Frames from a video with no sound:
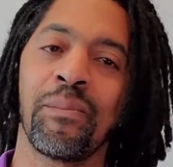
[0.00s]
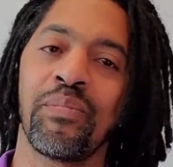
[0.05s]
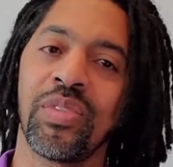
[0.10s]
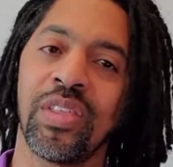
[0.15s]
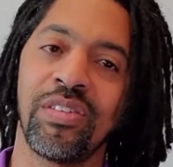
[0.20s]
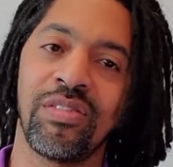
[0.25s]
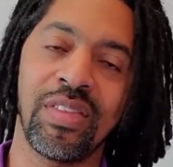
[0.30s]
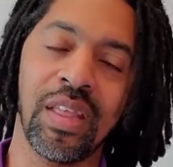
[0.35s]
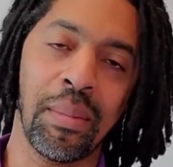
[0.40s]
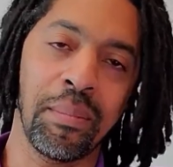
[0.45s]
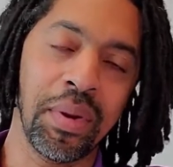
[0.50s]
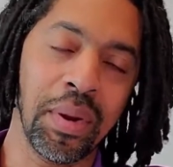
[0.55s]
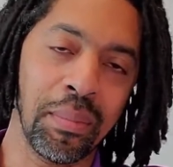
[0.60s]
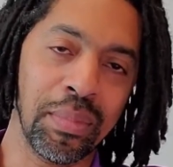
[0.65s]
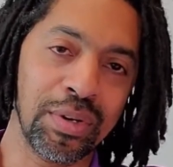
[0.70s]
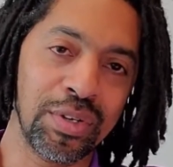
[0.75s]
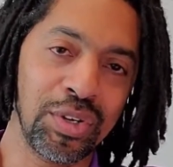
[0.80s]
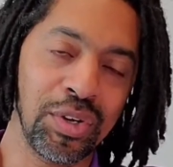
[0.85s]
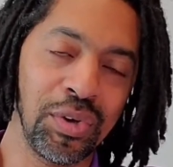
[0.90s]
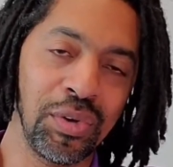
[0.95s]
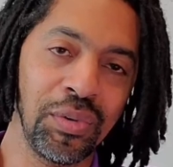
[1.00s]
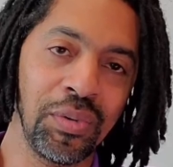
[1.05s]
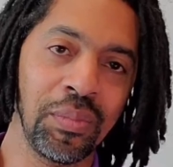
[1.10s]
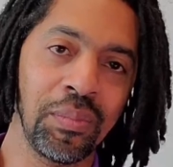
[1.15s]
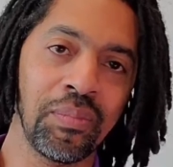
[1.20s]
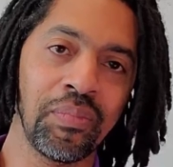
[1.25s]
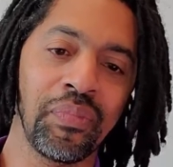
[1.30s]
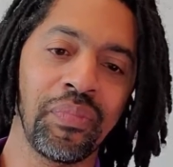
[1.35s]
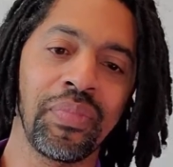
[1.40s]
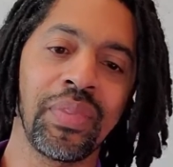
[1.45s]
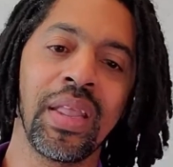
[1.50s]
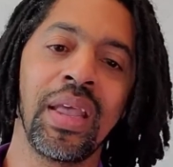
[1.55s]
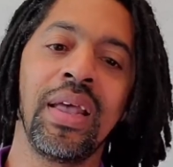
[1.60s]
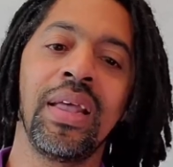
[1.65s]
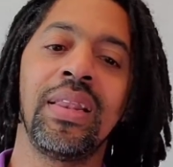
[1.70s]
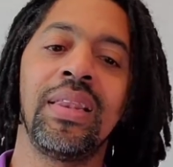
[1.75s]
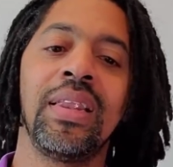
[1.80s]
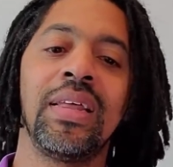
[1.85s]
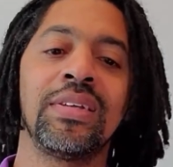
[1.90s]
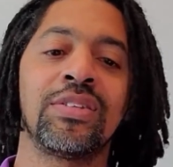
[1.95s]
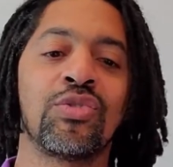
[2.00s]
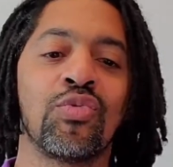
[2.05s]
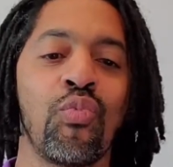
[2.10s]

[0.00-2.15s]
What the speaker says: Step number 2, let's